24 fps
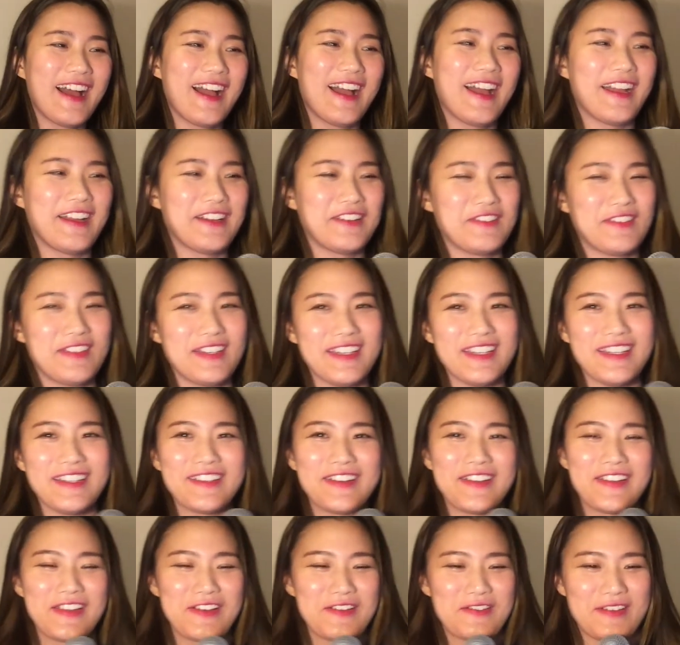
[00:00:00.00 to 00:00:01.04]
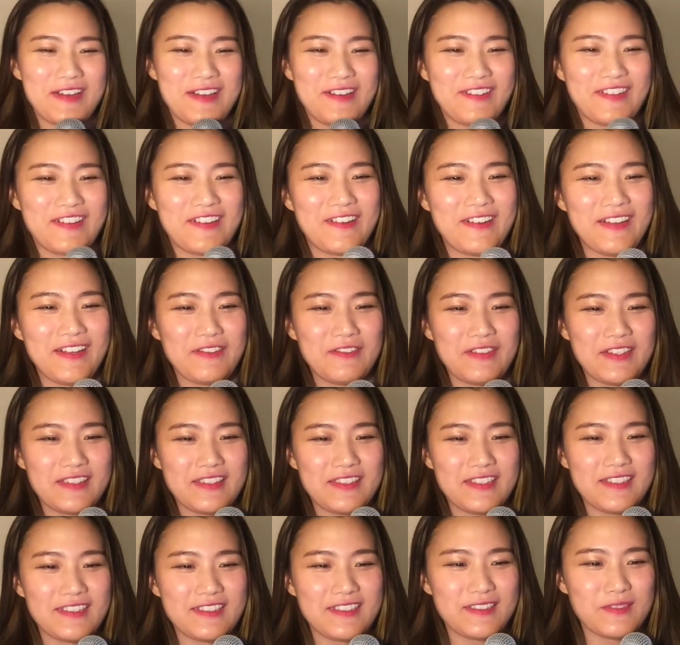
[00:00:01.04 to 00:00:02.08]
I really don't know where I'm going with
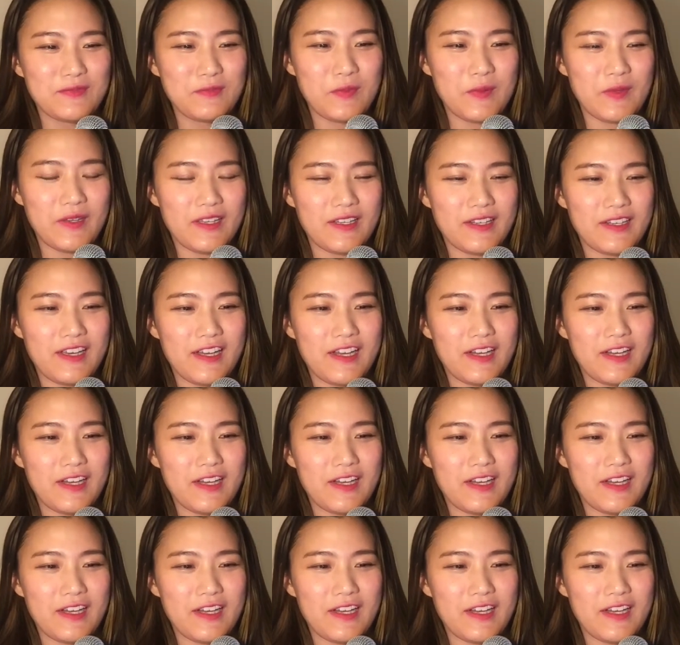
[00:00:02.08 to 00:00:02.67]
this, but